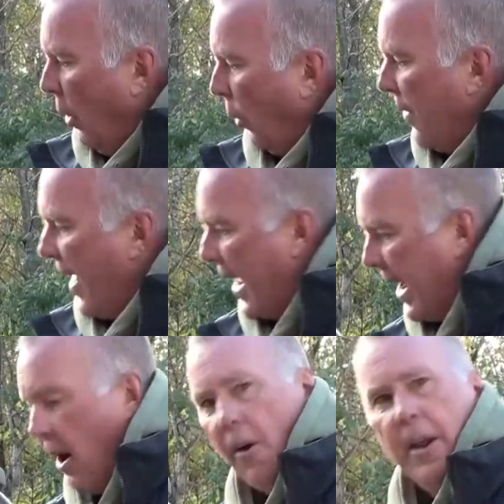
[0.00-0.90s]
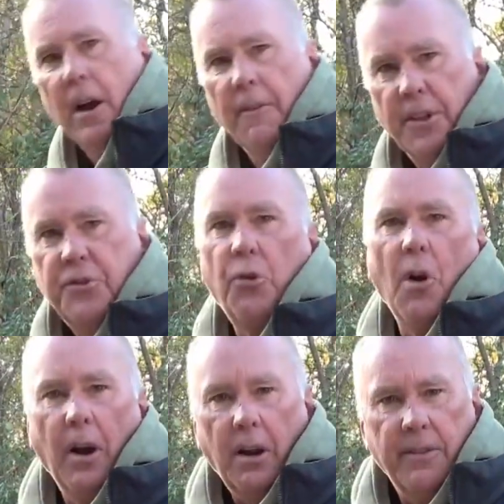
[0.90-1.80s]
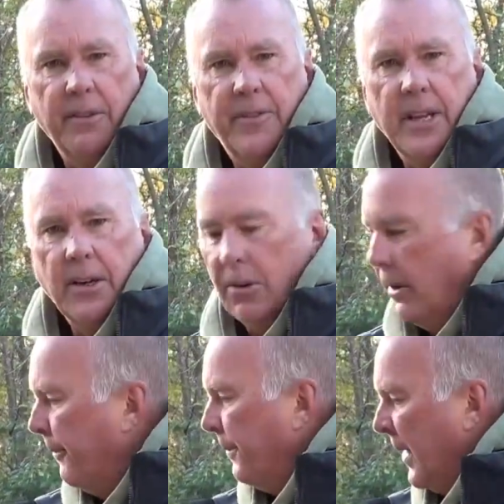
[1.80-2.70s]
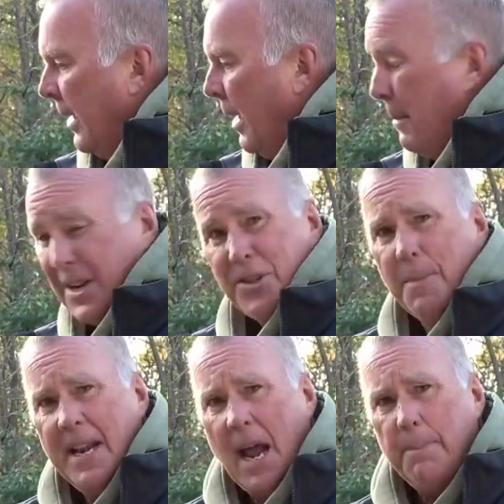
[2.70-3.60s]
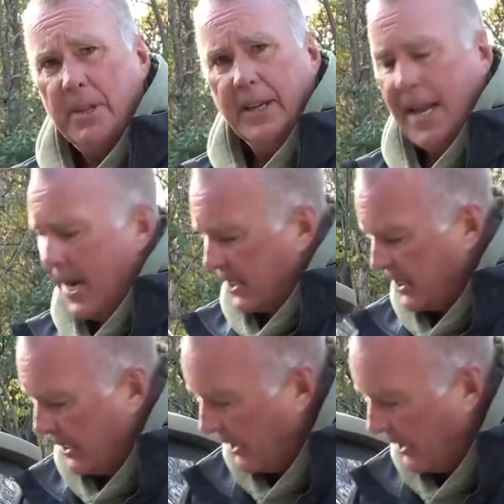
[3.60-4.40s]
in that area of the trunk of the vehicle, because it may not be the case.